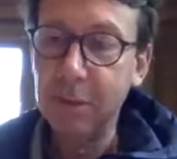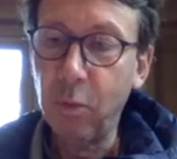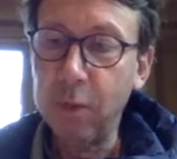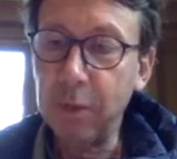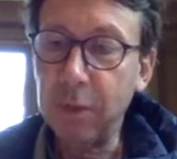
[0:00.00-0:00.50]

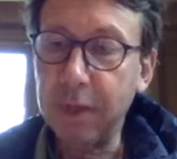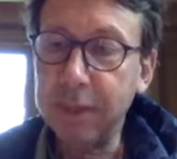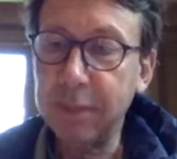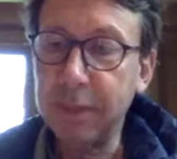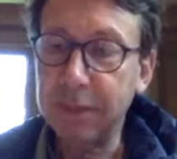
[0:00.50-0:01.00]
when we are
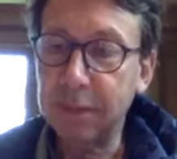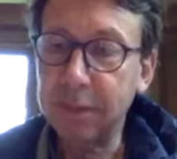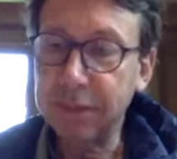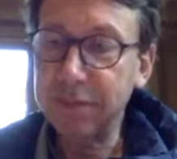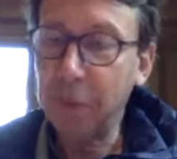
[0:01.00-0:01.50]
hit by
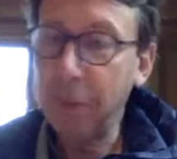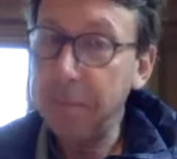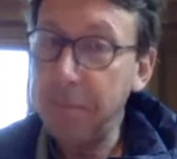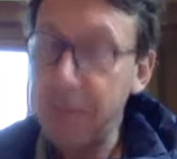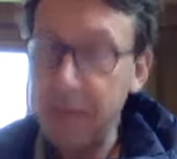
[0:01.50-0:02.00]
something
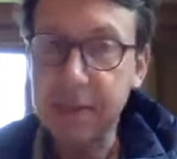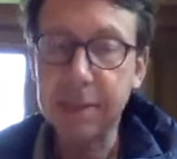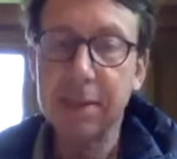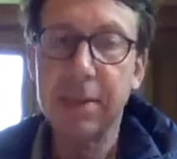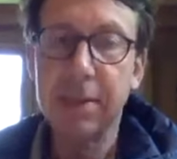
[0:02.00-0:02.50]
very
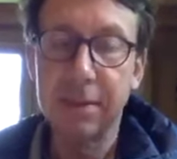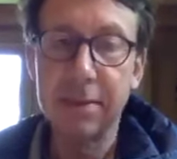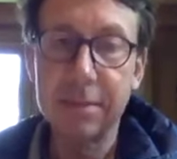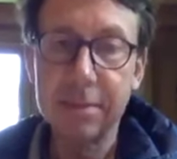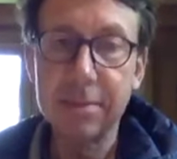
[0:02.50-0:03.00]
big,
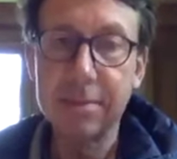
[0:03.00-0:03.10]
uh,